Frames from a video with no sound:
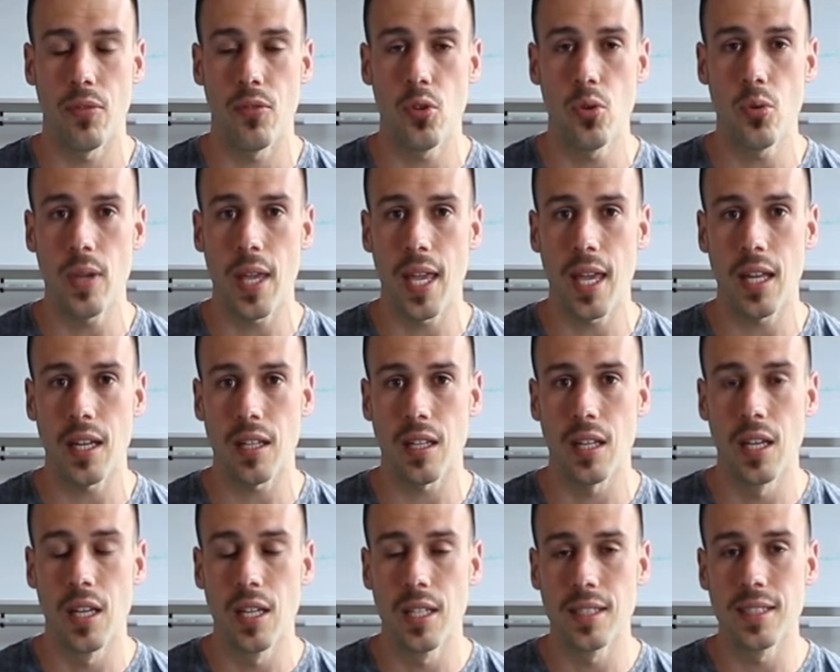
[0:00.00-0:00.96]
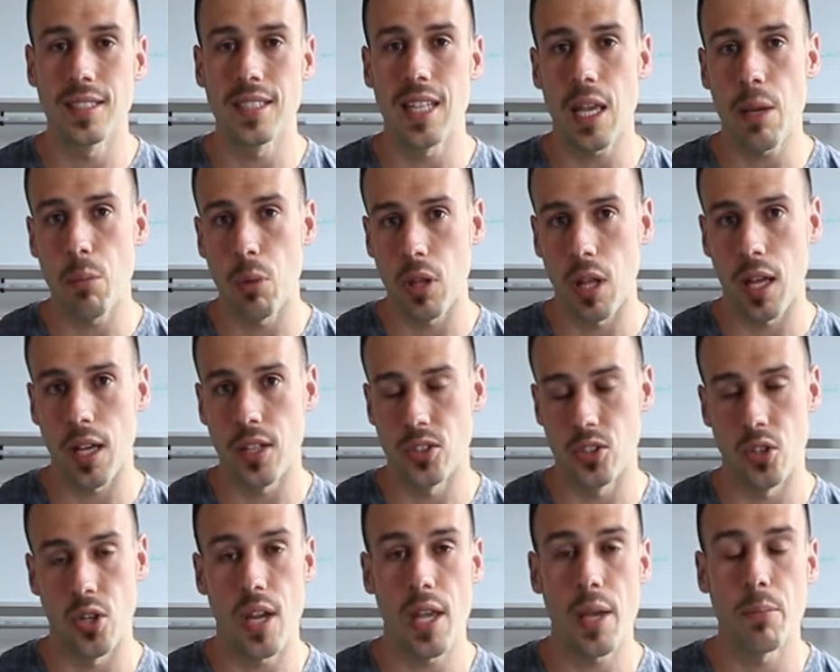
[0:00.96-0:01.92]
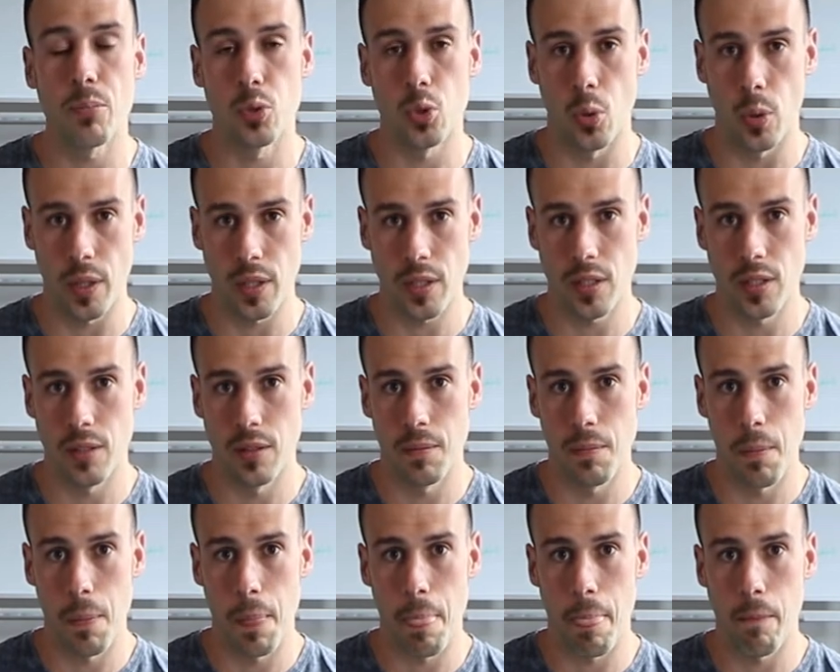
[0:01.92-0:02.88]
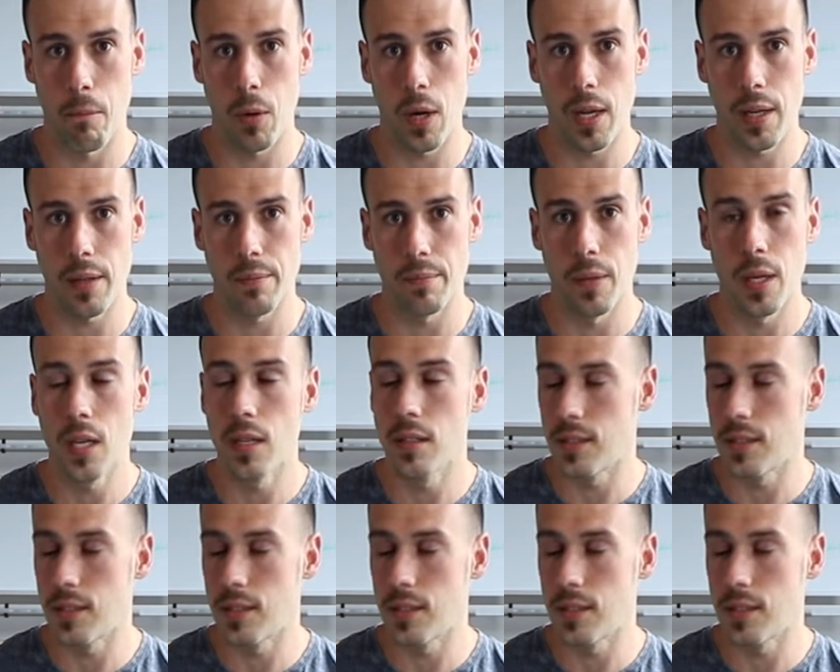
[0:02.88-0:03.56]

if you can't stabilize your hip joint, right?